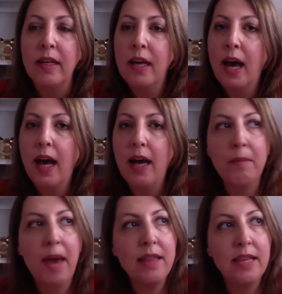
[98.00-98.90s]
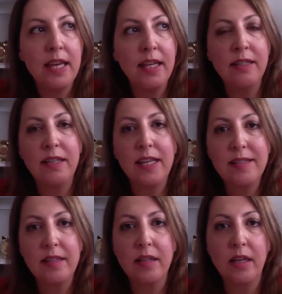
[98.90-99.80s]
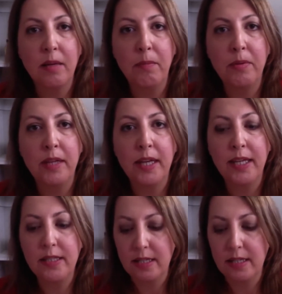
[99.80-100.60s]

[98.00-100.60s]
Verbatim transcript: um, and then there's the complete